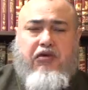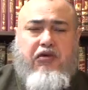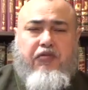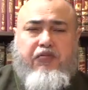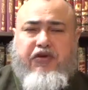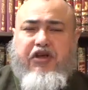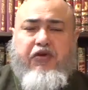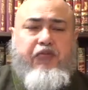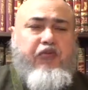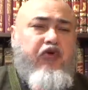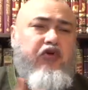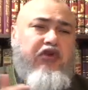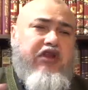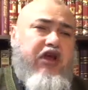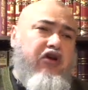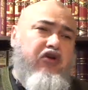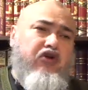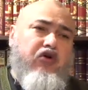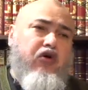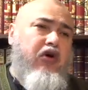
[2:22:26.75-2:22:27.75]
people
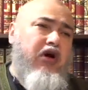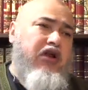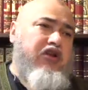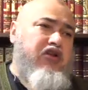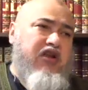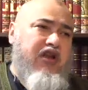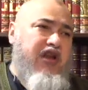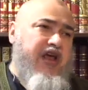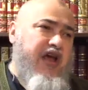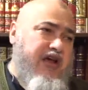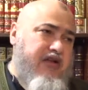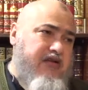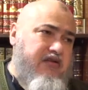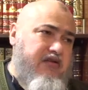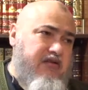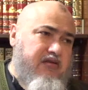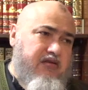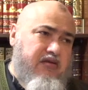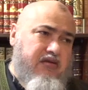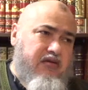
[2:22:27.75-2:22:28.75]
that go on the
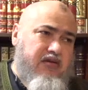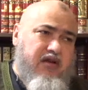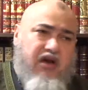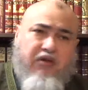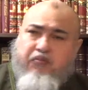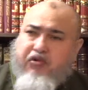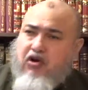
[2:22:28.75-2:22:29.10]
net that